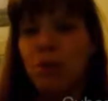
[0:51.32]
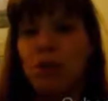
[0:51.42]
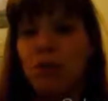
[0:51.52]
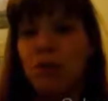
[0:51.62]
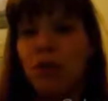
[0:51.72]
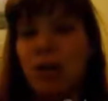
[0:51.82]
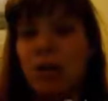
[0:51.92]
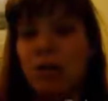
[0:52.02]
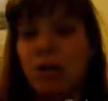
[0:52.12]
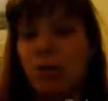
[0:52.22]

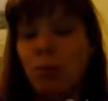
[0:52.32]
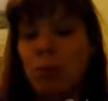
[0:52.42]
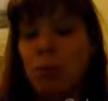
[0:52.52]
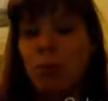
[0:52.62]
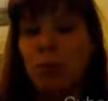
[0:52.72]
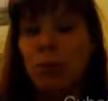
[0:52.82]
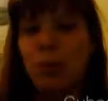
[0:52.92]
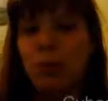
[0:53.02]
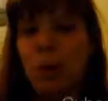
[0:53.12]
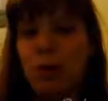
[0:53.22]
DVDs, we, we were
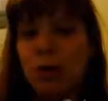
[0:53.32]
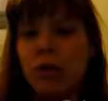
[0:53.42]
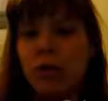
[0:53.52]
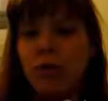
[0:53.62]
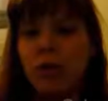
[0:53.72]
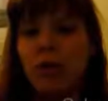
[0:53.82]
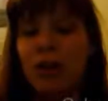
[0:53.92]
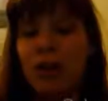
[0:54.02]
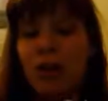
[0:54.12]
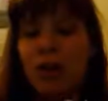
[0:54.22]
watching some
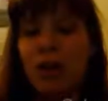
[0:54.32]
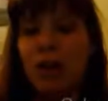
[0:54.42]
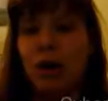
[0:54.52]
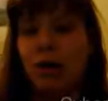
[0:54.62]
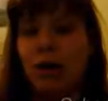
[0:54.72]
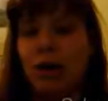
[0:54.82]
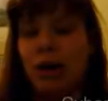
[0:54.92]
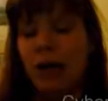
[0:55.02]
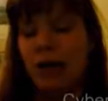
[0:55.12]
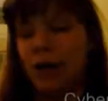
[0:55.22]
DVDs, and it got really
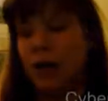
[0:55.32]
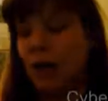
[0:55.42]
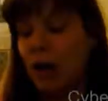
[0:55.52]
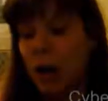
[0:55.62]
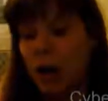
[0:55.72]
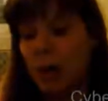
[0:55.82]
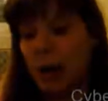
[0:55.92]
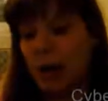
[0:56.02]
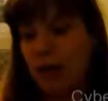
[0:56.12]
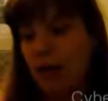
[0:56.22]
late.
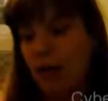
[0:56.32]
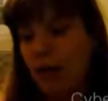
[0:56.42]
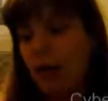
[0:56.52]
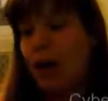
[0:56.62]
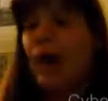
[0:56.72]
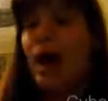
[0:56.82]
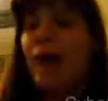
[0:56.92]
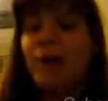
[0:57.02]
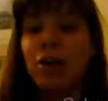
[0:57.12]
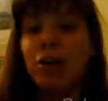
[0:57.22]
Anyways, I
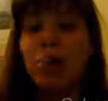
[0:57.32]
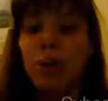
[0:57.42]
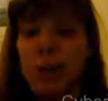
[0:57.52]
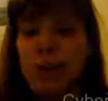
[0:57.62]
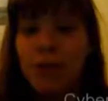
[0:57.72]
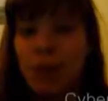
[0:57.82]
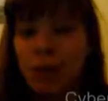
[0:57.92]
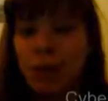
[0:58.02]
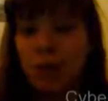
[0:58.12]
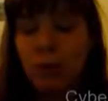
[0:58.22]
have another book review to
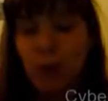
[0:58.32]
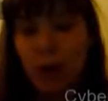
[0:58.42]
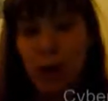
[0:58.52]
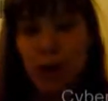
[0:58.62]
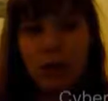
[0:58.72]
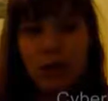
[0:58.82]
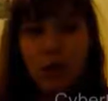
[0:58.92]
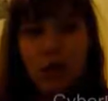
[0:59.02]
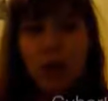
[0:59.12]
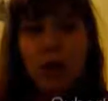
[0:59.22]
share with you guys.
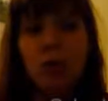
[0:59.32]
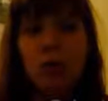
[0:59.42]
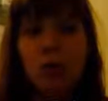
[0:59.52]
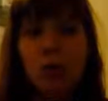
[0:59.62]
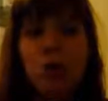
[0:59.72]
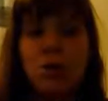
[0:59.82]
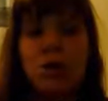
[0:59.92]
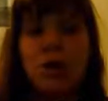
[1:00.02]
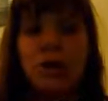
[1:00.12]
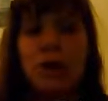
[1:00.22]
So
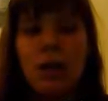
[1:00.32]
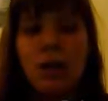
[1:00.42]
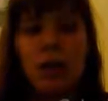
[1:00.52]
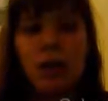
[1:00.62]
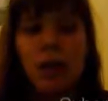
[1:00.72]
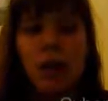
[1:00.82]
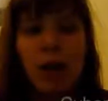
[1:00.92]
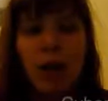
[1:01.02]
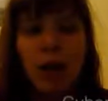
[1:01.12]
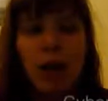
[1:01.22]
this is
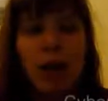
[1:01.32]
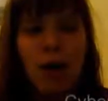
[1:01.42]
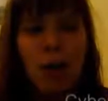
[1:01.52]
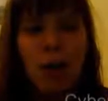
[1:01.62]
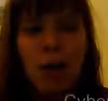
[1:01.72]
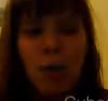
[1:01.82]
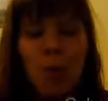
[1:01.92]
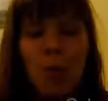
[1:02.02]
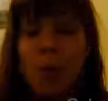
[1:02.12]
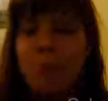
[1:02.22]
um,
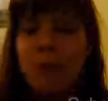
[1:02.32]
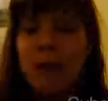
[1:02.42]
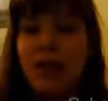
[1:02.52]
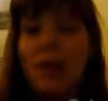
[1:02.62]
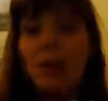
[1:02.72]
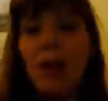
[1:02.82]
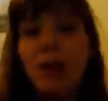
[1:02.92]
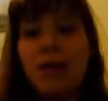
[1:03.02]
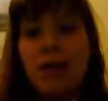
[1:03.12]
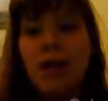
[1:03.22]
one of mine that I read
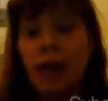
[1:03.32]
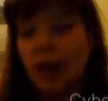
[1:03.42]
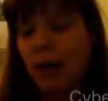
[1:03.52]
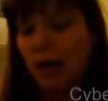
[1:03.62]
as a kid.